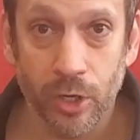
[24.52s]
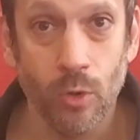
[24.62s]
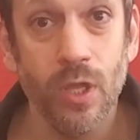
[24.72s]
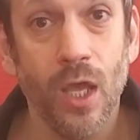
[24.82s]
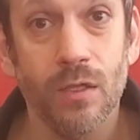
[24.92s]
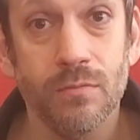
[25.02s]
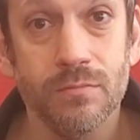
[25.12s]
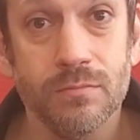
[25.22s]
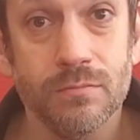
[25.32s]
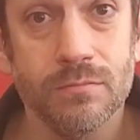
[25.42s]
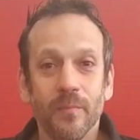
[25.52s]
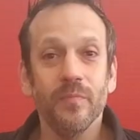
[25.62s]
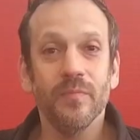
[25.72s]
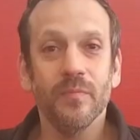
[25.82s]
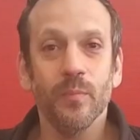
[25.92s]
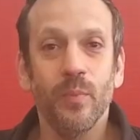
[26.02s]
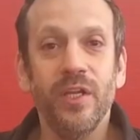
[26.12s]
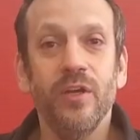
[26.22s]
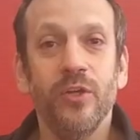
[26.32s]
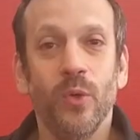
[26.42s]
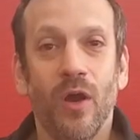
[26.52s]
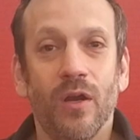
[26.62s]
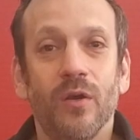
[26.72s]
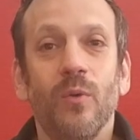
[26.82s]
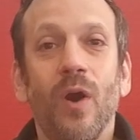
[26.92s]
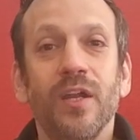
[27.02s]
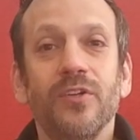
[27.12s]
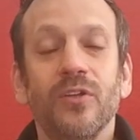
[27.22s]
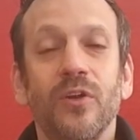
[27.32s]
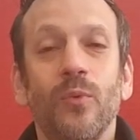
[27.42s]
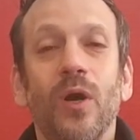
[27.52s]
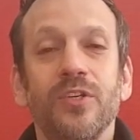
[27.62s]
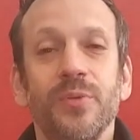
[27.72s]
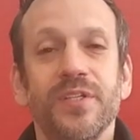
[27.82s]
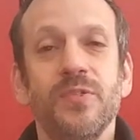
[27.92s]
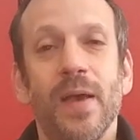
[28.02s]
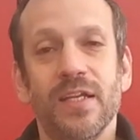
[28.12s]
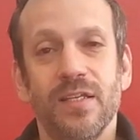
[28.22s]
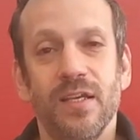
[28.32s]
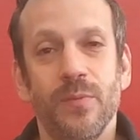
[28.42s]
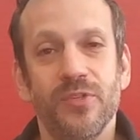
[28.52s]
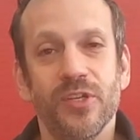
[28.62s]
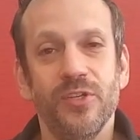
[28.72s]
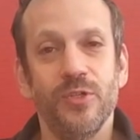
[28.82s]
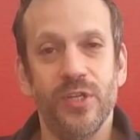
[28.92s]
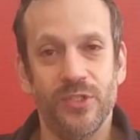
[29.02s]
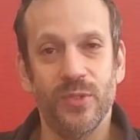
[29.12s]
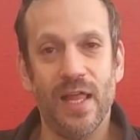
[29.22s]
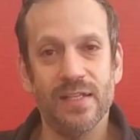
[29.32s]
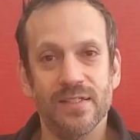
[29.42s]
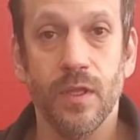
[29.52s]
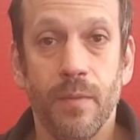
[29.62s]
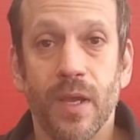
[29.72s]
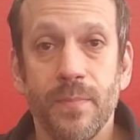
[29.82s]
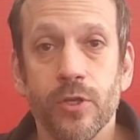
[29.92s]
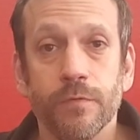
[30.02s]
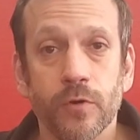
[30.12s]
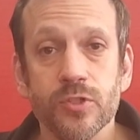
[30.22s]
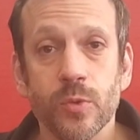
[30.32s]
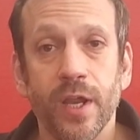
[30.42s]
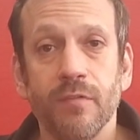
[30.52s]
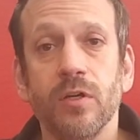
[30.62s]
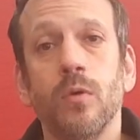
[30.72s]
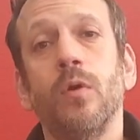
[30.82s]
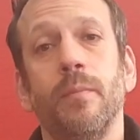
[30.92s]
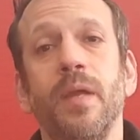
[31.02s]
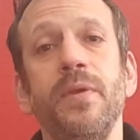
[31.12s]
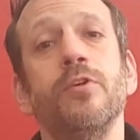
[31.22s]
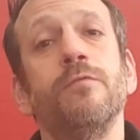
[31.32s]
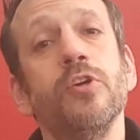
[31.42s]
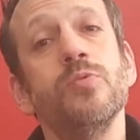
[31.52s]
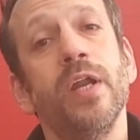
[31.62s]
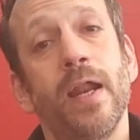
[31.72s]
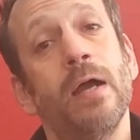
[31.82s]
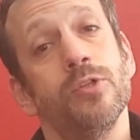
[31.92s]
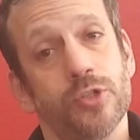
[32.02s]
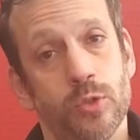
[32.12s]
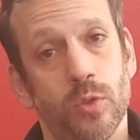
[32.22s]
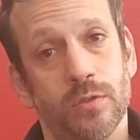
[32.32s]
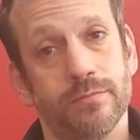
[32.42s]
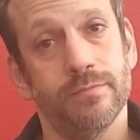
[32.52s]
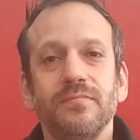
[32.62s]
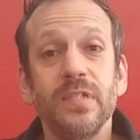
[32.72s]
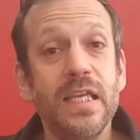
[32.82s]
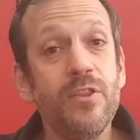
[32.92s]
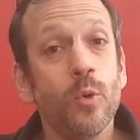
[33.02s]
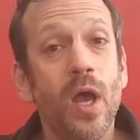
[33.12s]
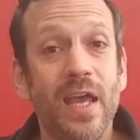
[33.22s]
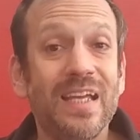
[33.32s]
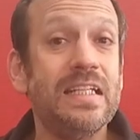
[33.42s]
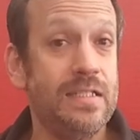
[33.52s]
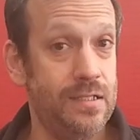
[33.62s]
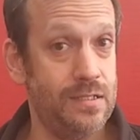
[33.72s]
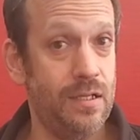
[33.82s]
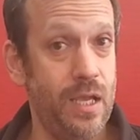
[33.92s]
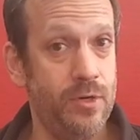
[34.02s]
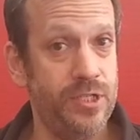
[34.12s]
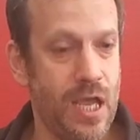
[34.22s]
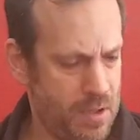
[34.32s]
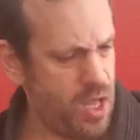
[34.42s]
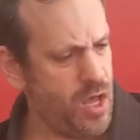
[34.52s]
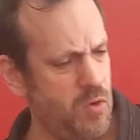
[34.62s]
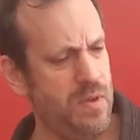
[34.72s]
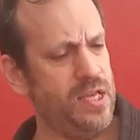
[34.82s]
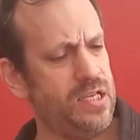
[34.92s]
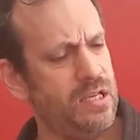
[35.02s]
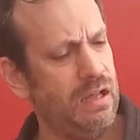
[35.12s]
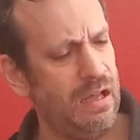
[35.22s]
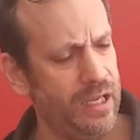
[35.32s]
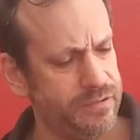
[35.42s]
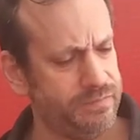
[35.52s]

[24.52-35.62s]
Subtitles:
okay. But here you are, wanting to learn what to expect in a Brazilian Jiu-Jitsu class. It might be your first one ever, or it might be your first one at our school. Either way, disclaimer time. Oh my God.